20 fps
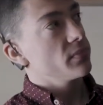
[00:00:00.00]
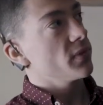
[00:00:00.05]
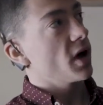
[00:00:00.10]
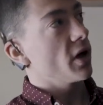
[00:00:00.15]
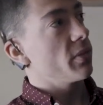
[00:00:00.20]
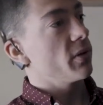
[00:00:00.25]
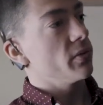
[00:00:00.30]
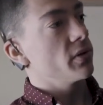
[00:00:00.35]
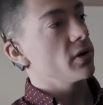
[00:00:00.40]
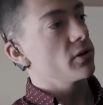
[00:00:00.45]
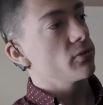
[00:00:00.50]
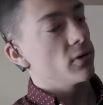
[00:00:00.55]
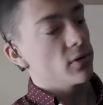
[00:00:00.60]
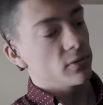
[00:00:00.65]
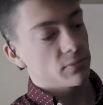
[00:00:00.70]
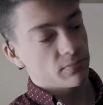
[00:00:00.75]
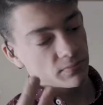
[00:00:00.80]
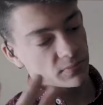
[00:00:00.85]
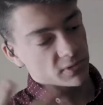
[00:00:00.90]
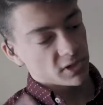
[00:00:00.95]
I think this would
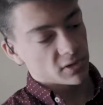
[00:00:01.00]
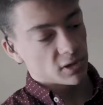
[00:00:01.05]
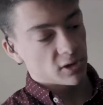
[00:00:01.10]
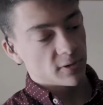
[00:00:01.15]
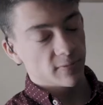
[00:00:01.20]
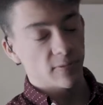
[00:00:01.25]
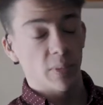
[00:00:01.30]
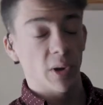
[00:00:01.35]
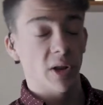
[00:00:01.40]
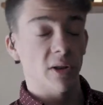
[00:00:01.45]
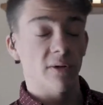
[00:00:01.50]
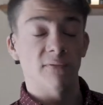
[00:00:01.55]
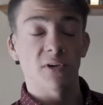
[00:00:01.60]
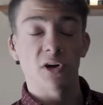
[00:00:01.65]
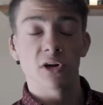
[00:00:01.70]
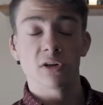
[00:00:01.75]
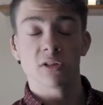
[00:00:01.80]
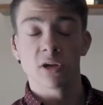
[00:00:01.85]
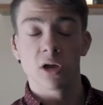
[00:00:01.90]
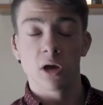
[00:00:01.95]
deserve to be the
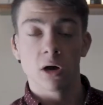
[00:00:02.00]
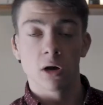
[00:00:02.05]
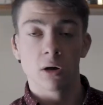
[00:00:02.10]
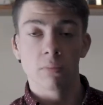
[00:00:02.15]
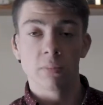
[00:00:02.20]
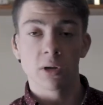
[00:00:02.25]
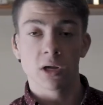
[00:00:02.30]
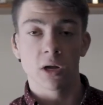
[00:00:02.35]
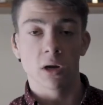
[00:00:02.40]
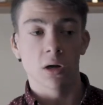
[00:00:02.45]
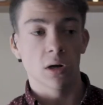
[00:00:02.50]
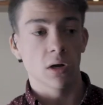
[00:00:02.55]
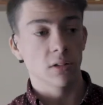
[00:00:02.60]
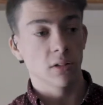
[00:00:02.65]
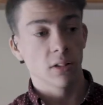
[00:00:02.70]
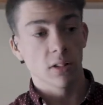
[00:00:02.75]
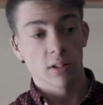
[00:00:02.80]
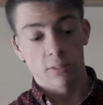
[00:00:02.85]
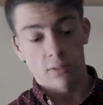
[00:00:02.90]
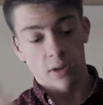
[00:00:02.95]
first to go because
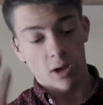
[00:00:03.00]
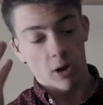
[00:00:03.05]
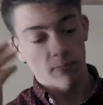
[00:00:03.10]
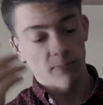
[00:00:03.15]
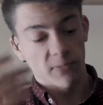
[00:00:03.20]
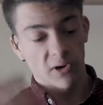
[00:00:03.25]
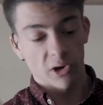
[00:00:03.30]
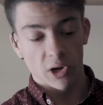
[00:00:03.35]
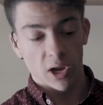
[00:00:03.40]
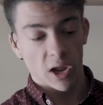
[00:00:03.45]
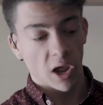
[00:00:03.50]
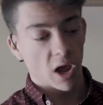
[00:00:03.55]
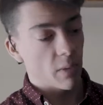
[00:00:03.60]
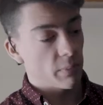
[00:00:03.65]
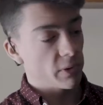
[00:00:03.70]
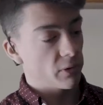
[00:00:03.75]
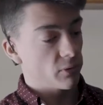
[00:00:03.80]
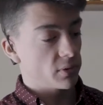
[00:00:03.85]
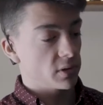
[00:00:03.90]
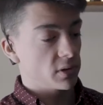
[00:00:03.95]
I'm very
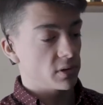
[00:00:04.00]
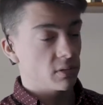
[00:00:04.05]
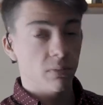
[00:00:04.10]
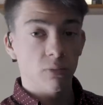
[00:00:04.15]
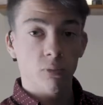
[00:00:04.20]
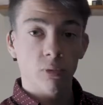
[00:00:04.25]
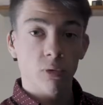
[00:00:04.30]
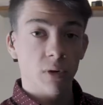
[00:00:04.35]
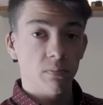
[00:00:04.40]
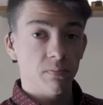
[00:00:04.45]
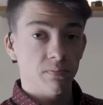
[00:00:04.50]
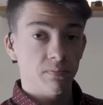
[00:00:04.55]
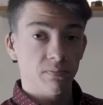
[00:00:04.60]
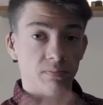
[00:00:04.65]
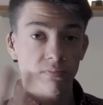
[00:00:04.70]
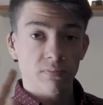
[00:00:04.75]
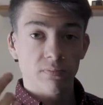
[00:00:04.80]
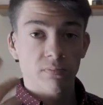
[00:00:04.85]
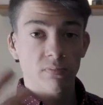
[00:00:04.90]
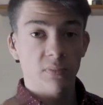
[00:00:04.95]
happy with
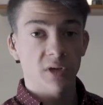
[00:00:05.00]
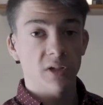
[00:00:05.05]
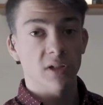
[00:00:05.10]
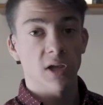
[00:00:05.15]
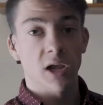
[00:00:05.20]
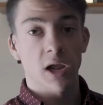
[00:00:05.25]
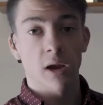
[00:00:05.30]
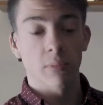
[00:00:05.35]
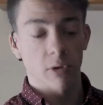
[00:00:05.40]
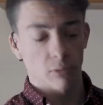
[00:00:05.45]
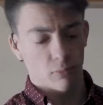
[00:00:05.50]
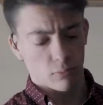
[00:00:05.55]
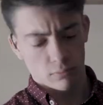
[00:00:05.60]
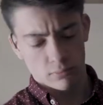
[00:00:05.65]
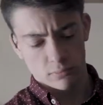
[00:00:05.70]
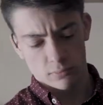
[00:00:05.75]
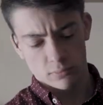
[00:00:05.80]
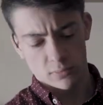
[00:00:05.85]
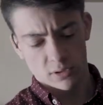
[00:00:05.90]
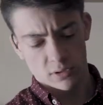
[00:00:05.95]
this camera.
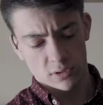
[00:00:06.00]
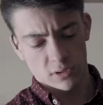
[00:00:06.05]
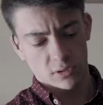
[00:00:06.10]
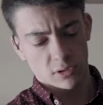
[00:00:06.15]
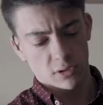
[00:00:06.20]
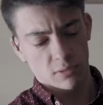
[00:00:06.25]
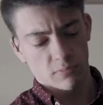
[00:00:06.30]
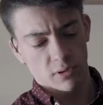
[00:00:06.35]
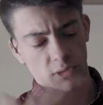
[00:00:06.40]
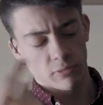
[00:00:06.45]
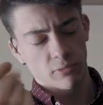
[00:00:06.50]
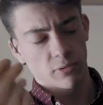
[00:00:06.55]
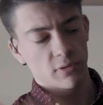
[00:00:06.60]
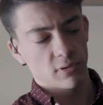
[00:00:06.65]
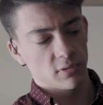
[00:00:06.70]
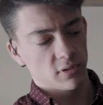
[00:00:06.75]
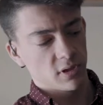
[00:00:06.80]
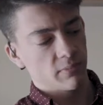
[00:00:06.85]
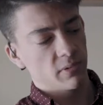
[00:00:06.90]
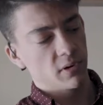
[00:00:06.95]
Just playing with
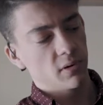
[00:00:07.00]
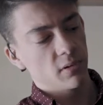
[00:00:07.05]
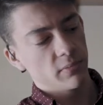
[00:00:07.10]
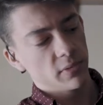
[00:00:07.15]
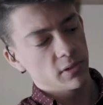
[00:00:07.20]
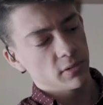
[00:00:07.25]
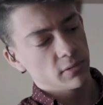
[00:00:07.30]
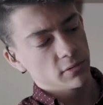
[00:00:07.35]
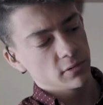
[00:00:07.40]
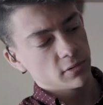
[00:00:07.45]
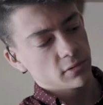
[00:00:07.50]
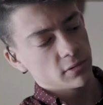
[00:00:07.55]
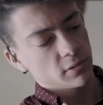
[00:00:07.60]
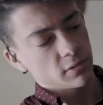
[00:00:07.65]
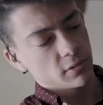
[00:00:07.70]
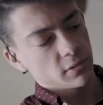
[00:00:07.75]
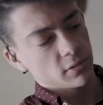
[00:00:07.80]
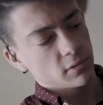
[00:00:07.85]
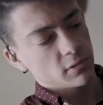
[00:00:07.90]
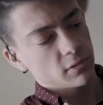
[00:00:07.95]
the zipper. Let me
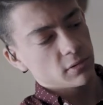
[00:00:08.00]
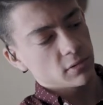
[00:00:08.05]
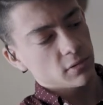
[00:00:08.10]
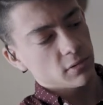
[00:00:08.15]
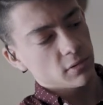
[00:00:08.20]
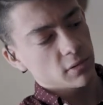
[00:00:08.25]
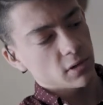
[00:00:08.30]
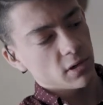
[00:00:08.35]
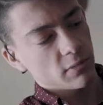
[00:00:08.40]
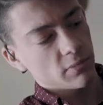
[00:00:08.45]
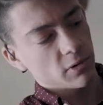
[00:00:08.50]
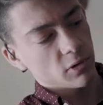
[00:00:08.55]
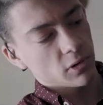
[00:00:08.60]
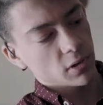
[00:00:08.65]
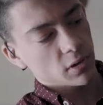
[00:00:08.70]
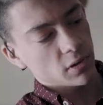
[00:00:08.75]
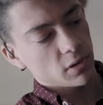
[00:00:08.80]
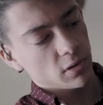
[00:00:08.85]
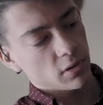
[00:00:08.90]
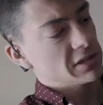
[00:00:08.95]
just hook it up
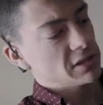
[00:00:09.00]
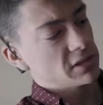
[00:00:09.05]
quick.